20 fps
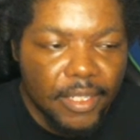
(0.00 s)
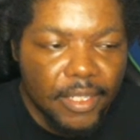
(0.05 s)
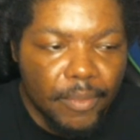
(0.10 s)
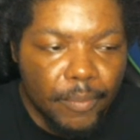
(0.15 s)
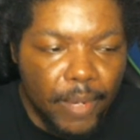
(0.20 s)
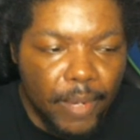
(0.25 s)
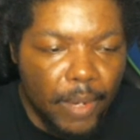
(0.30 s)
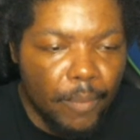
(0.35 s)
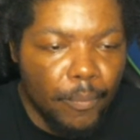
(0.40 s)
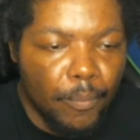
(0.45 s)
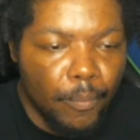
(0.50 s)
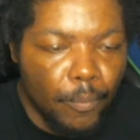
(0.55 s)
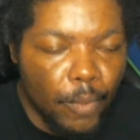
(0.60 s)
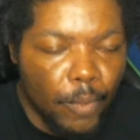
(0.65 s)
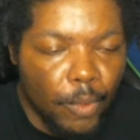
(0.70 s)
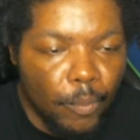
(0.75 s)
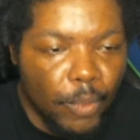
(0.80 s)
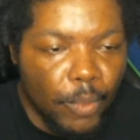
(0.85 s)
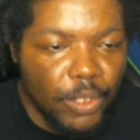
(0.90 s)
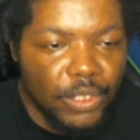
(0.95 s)

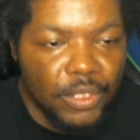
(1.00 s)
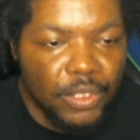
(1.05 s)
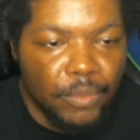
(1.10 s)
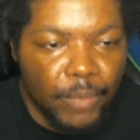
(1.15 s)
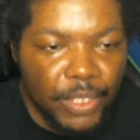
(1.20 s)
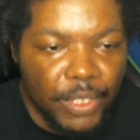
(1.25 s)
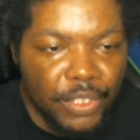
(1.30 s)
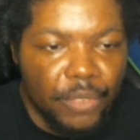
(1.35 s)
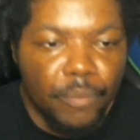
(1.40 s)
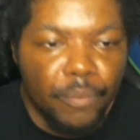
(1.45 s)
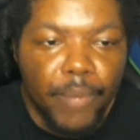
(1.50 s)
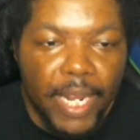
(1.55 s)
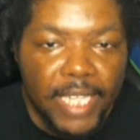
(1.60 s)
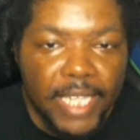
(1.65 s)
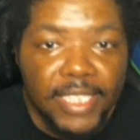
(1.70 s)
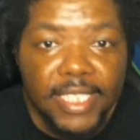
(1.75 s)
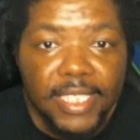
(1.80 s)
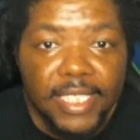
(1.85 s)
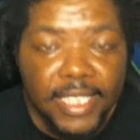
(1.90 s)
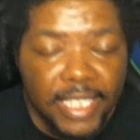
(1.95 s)
when you're ready
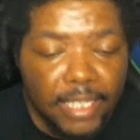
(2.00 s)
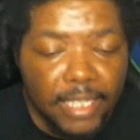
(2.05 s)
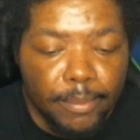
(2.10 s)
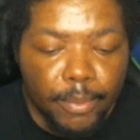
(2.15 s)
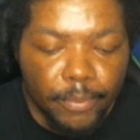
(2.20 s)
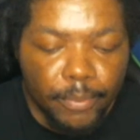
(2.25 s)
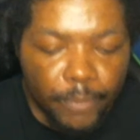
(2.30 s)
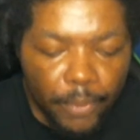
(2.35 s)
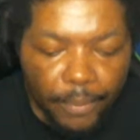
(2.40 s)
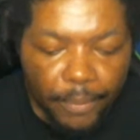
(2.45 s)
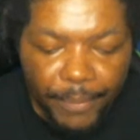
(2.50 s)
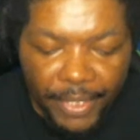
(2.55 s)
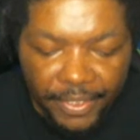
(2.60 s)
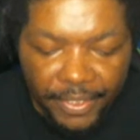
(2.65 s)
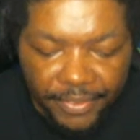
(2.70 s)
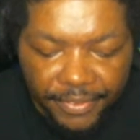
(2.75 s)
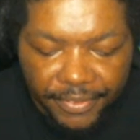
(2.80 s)
to kneel before me.